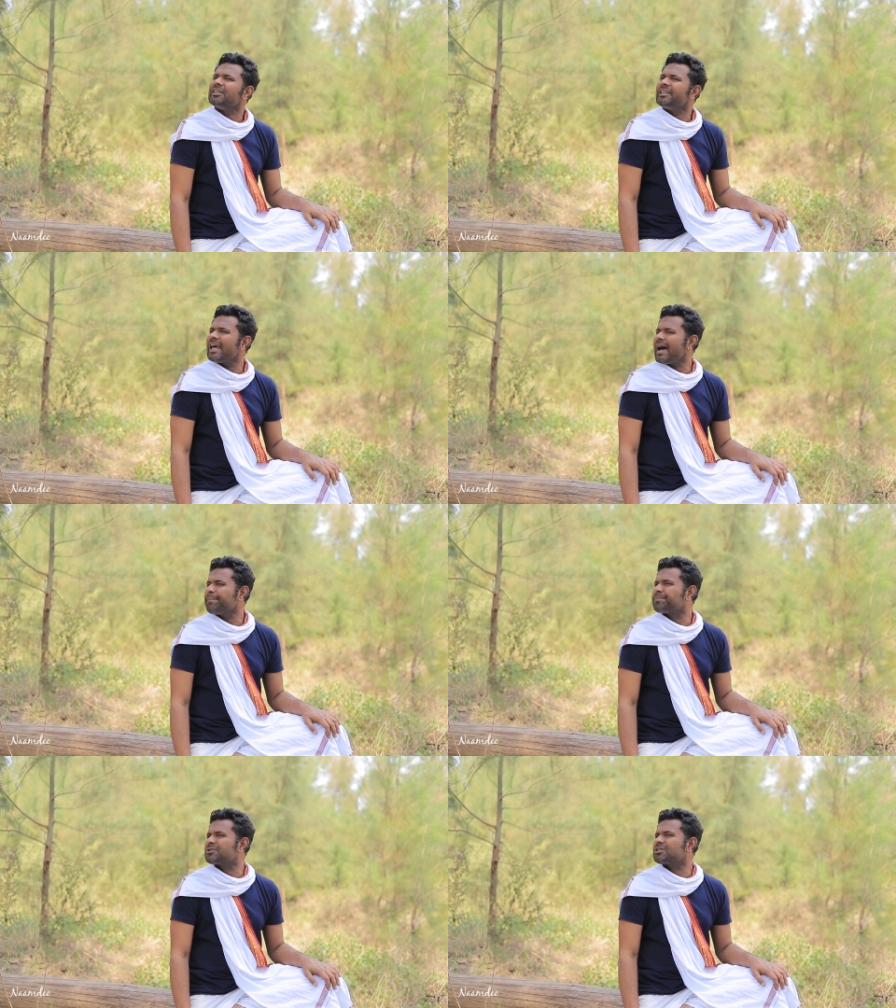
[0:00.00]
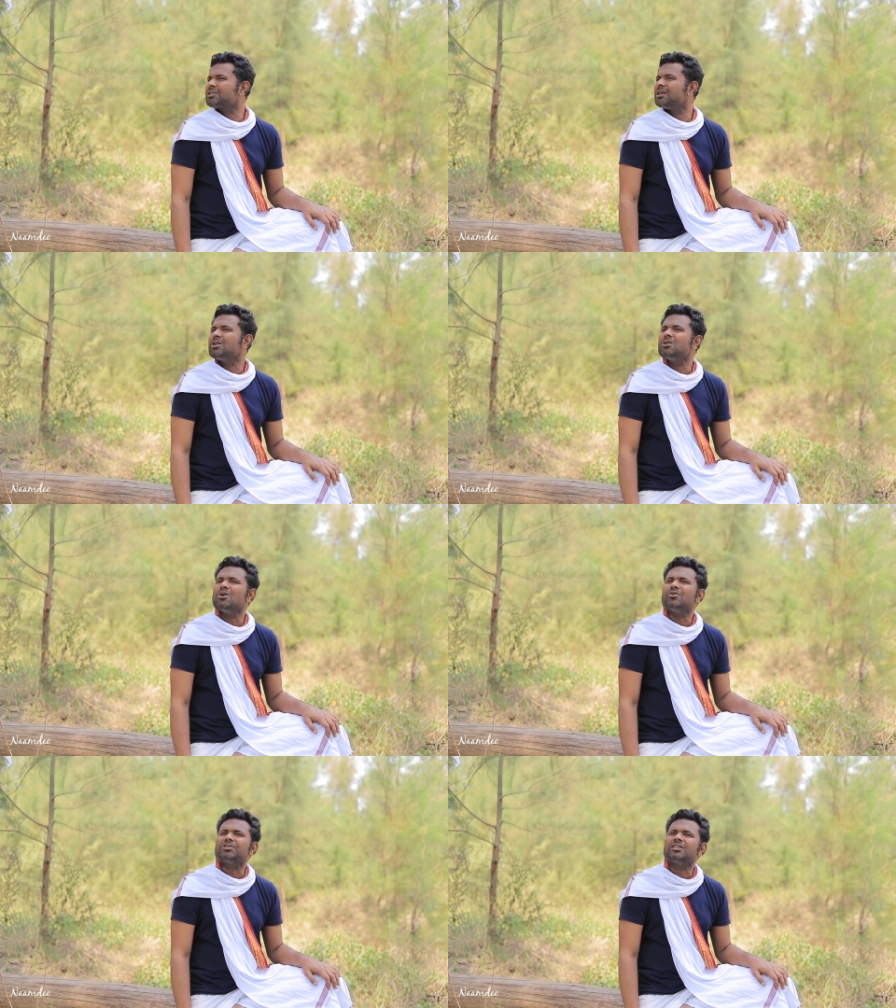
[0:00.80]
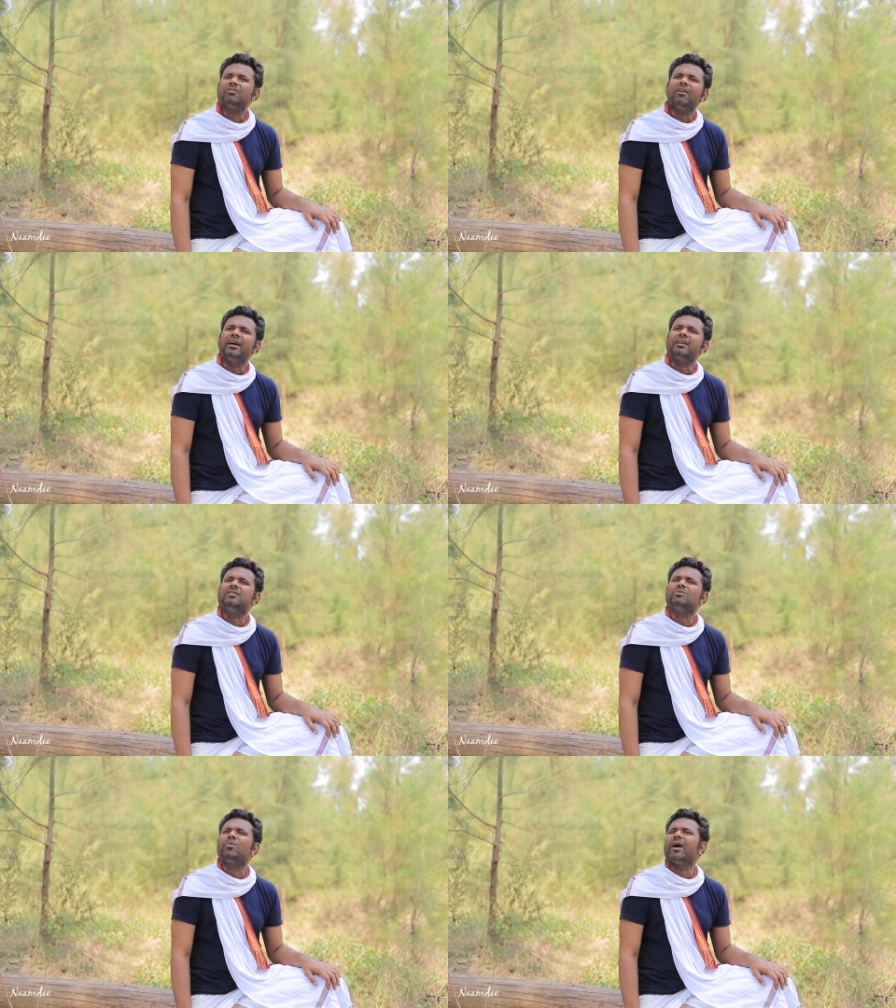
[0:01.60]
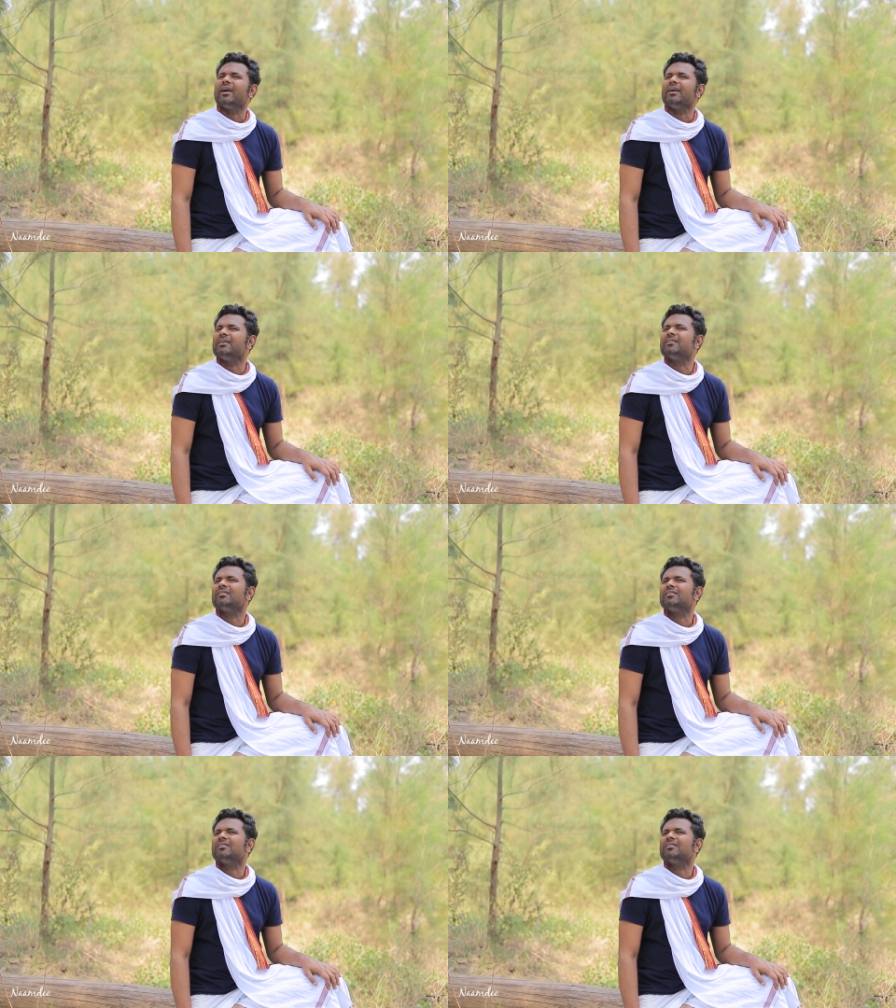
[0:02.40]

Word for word: in absolute divine way,